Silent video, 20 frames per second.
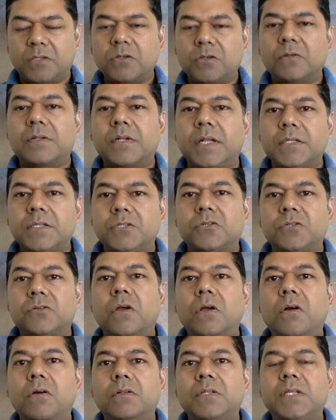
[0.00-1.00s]
transition
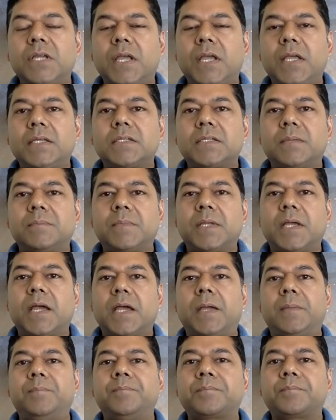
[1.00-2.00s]
code takes some
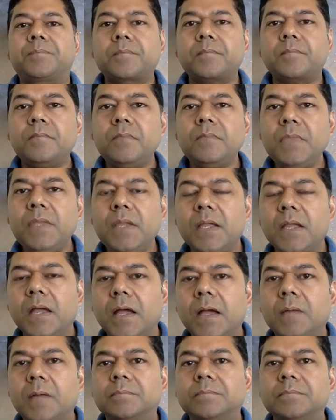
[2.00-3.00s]
time.
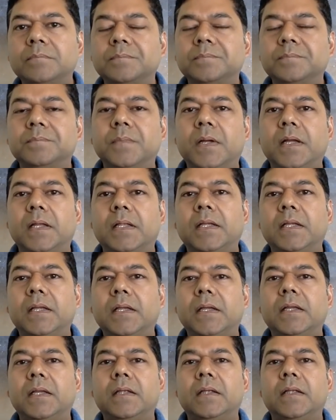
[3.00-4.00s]

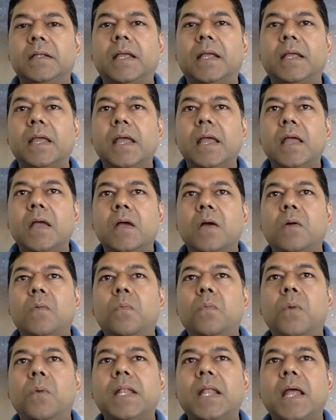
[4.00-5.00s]
Like
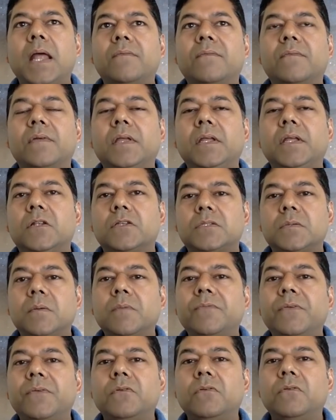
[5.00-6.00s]
when some
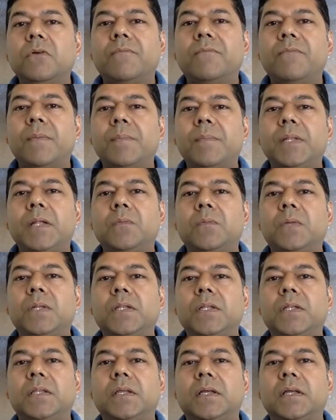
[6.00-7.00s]
of you who are familiar
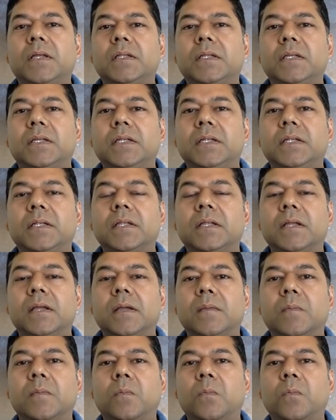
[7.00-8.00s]
with
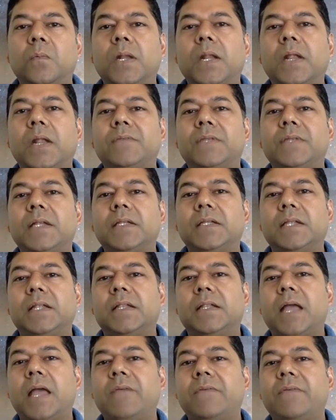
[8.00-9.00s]
what I've done in the
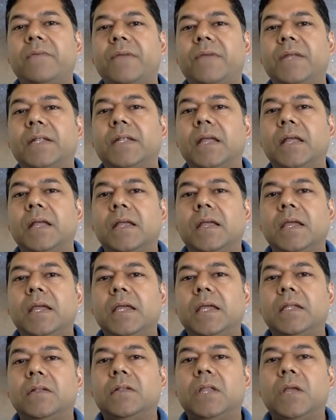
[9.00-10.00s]
live event,
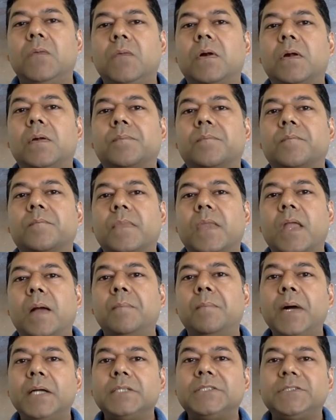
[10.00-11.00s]
they were
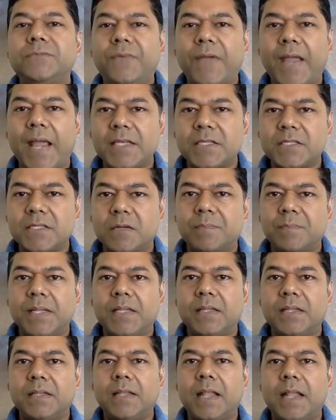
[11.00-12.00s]
much faster,
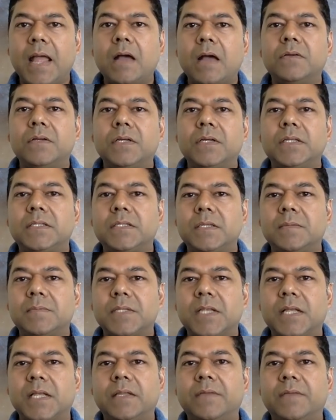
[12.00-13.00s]
but now it
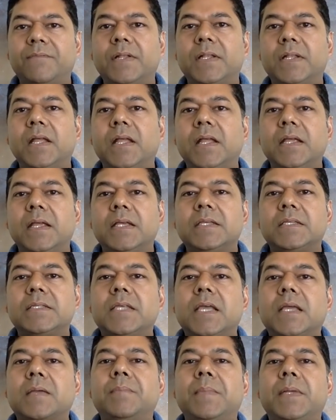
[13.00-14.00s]
seems like different
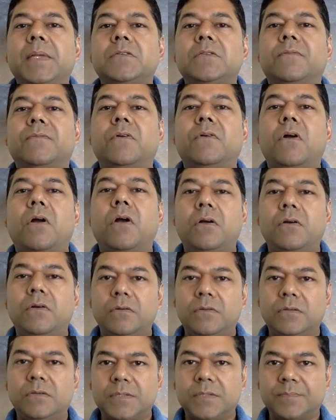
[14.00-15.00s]
segments of
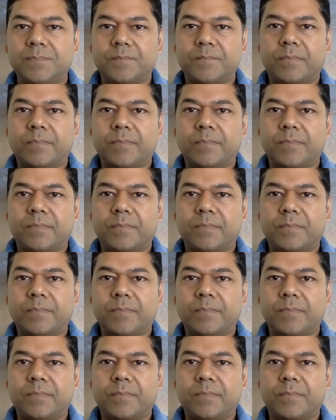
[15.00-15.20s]
codes